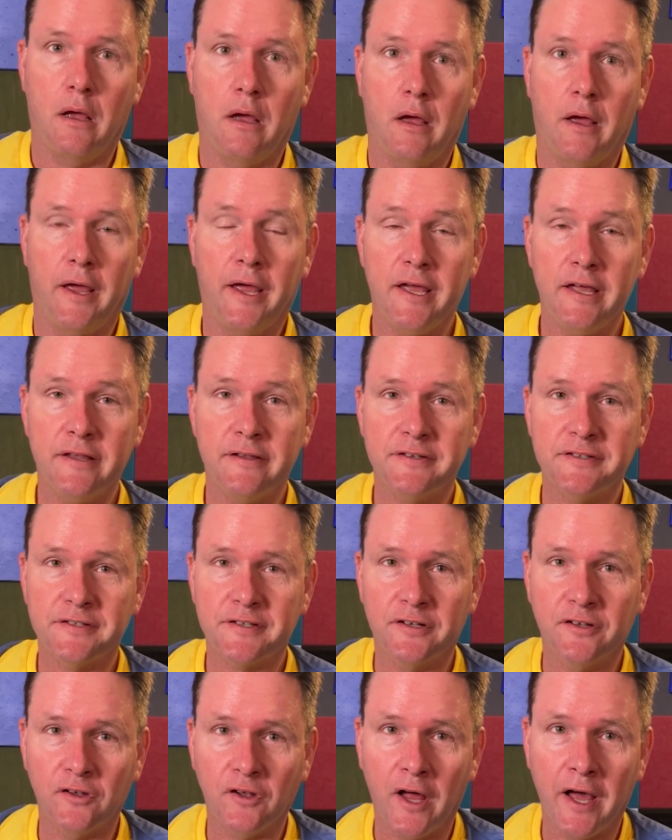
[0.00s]
Hey, this is
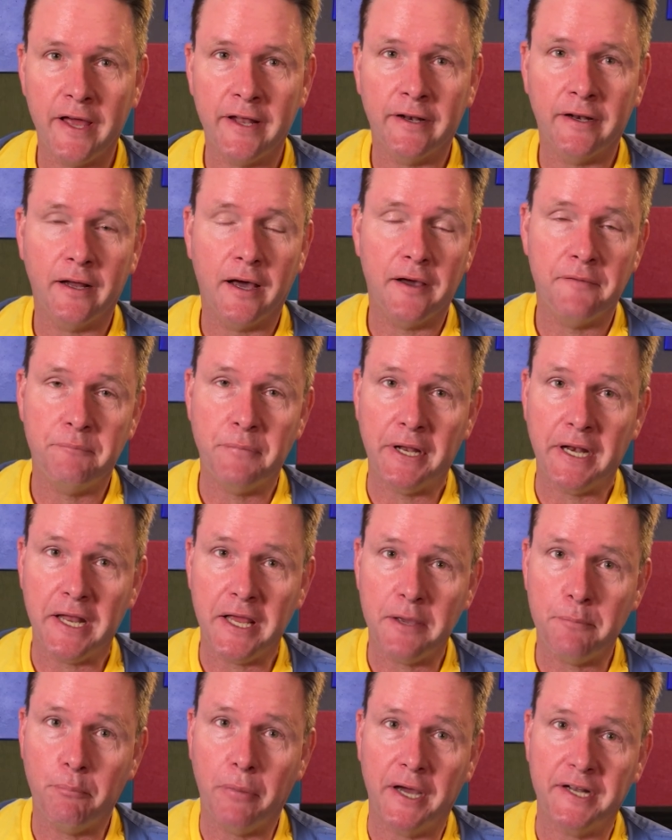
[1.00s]
Glenn. I've been
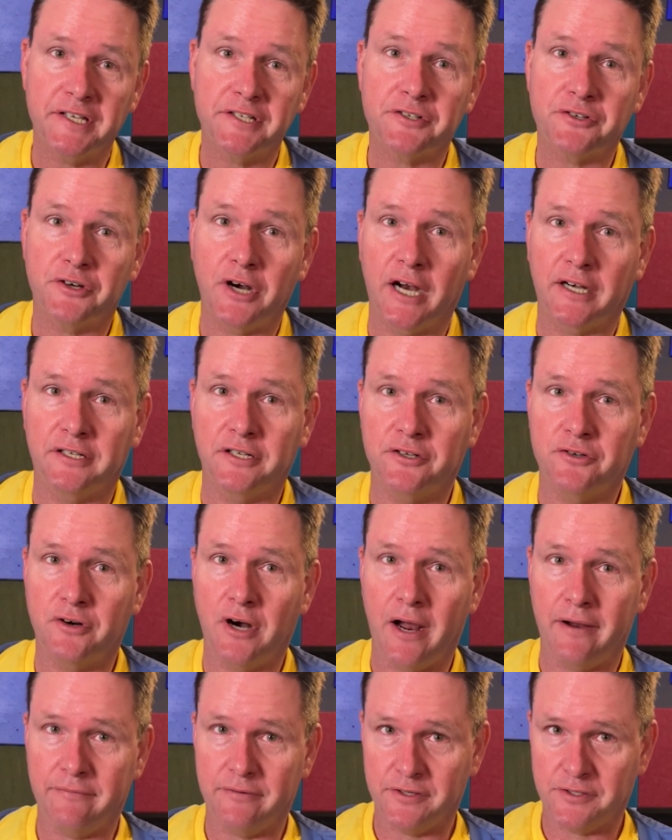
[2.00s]
hit by distracted
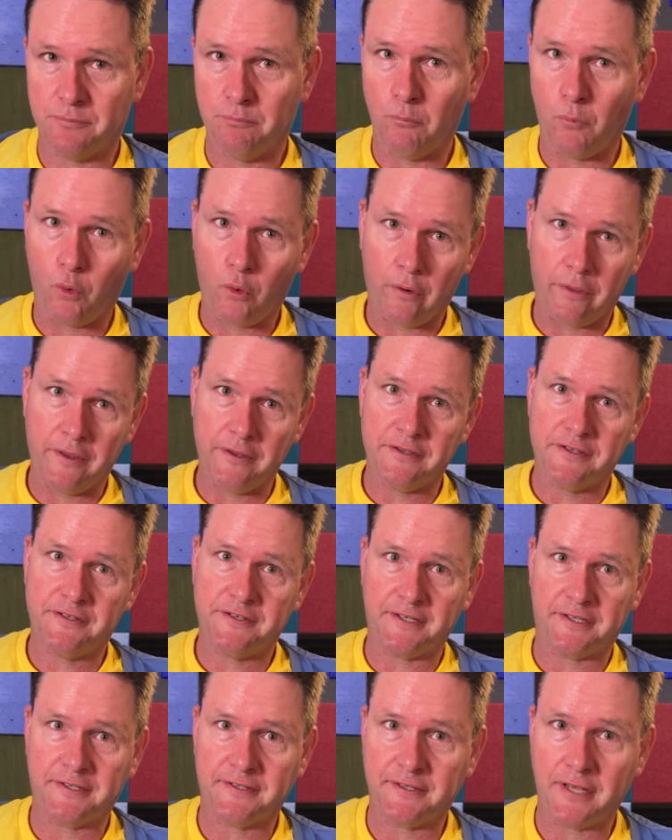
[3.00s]
drivers more than
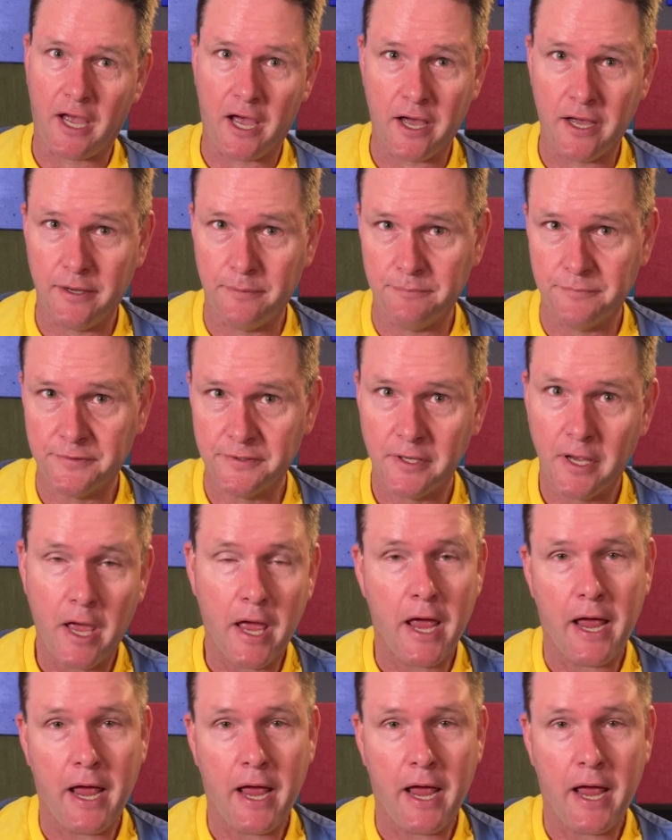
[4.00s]
6 times,